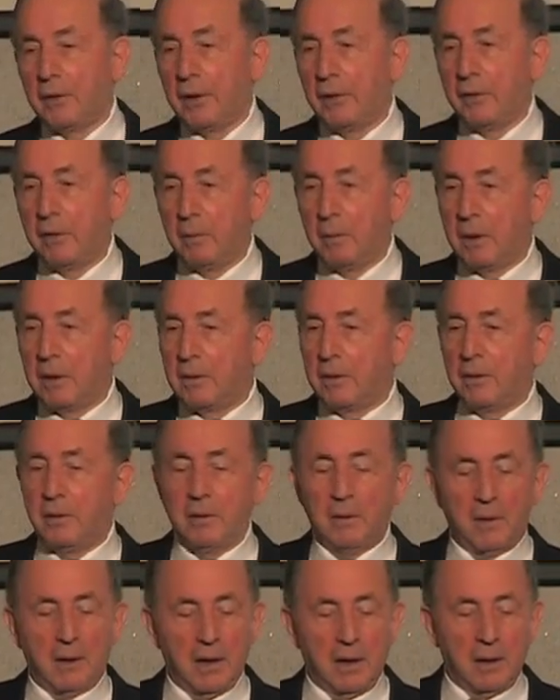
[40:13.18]
if you want to
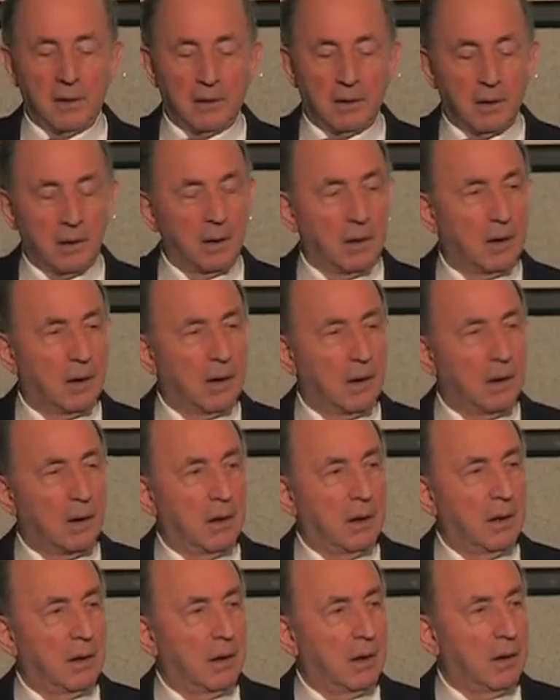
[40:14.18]
do that,
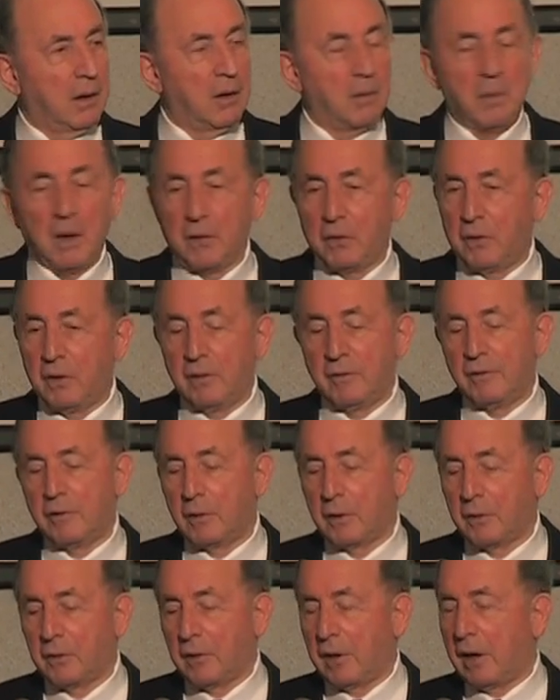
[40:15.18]
you must
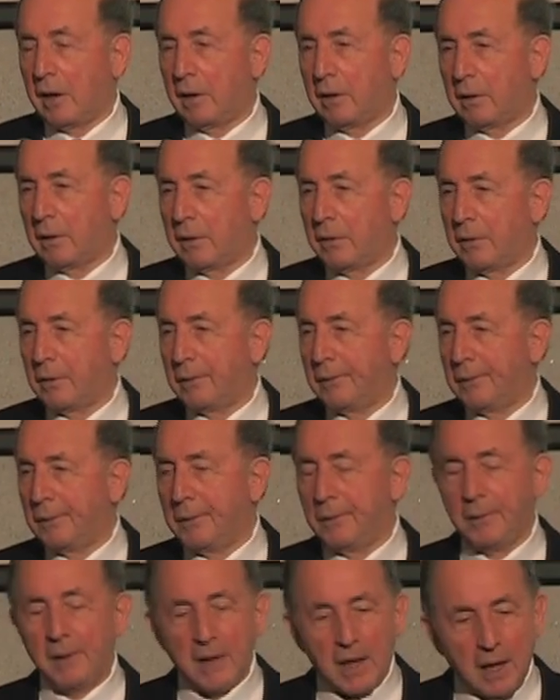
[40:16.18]
enforce standards.
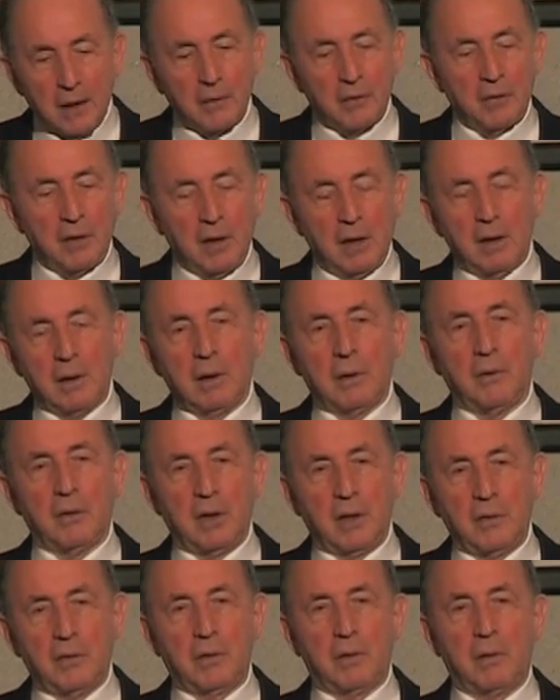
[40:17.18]
Without standards,
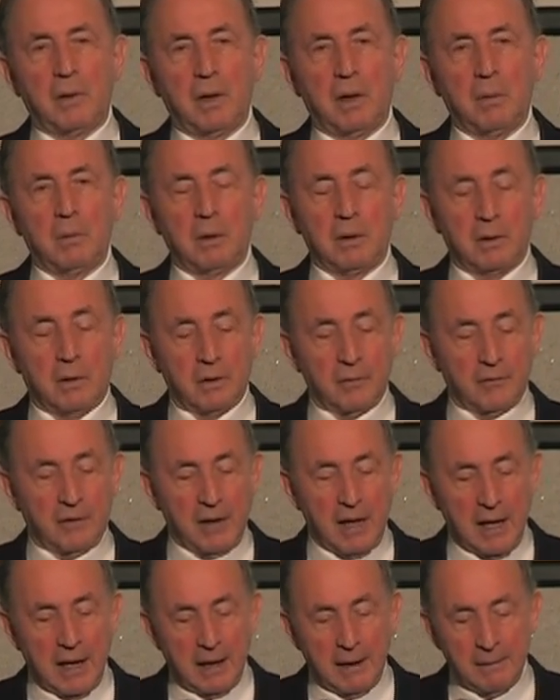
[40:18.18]
SOA will not
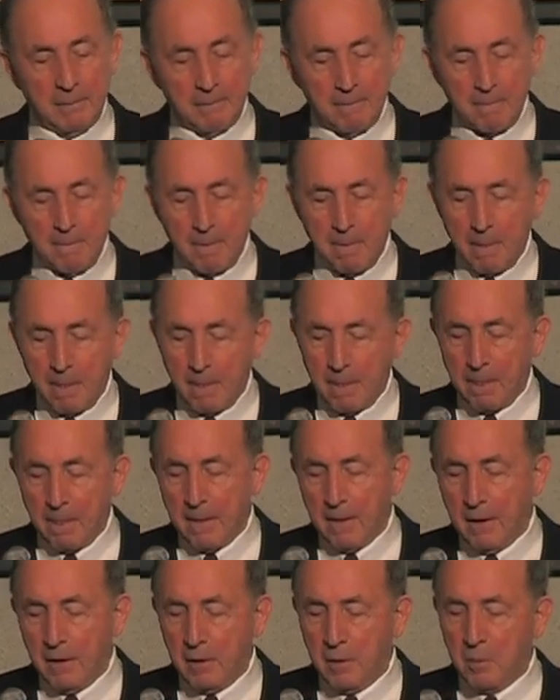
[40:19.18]
fly.
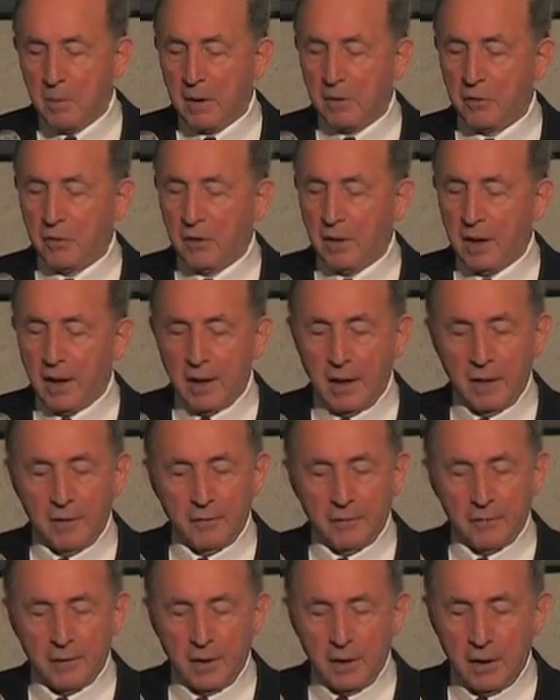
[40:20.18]
You must
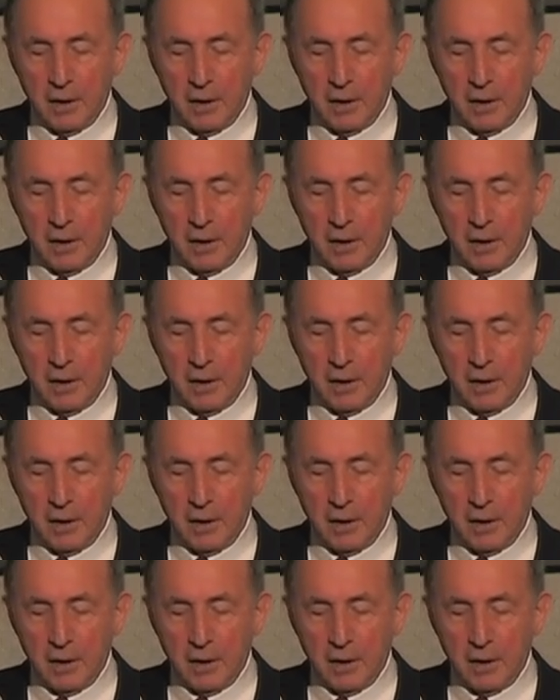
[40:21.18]
have